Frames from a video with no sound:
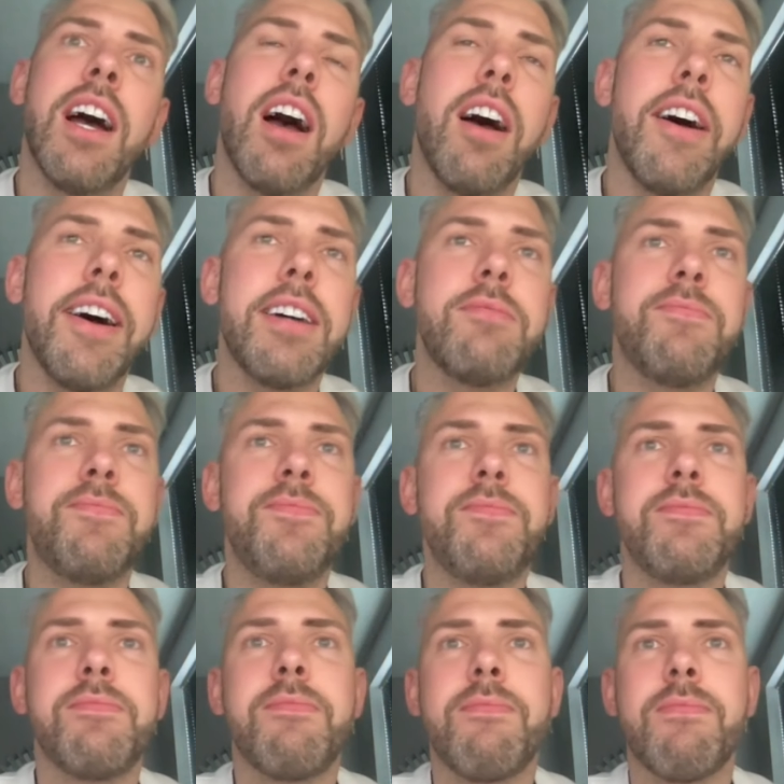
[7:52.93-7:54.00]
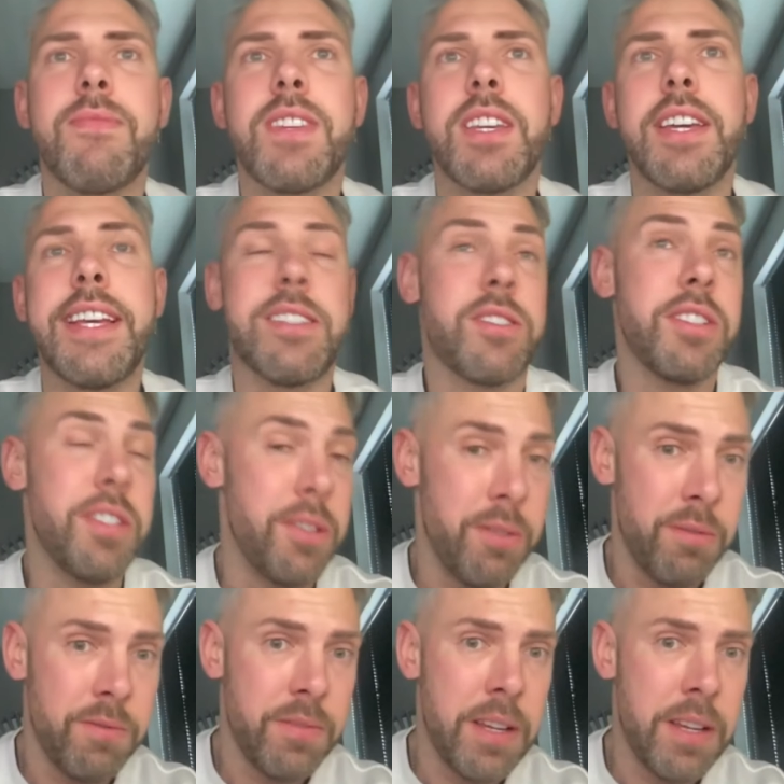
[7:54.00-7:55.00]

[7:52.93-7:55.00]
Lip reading: it's going to.